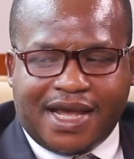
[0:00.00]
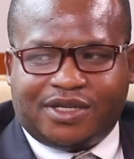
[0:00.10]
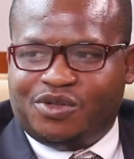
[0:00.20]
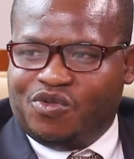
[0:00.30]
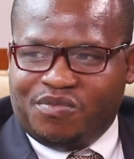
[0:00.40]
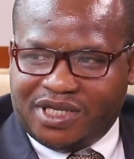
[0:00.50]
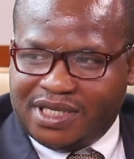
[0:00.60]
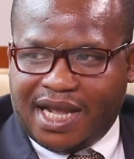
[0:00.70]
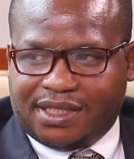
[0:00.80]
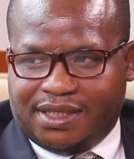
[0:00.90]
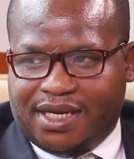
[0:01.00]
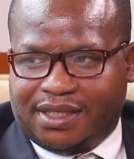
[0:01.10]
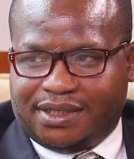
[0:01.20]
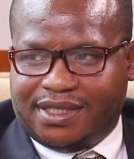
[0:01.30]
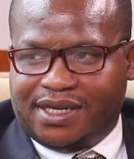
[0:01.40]
there's no major
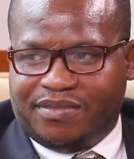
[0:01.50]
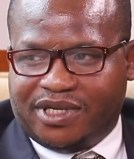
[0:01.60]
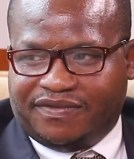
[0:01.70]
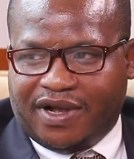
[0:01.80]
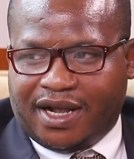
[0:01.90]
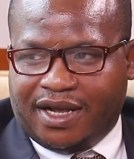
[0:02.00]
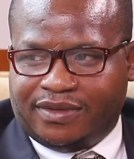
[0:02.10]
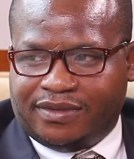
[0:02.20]
accident. See them is working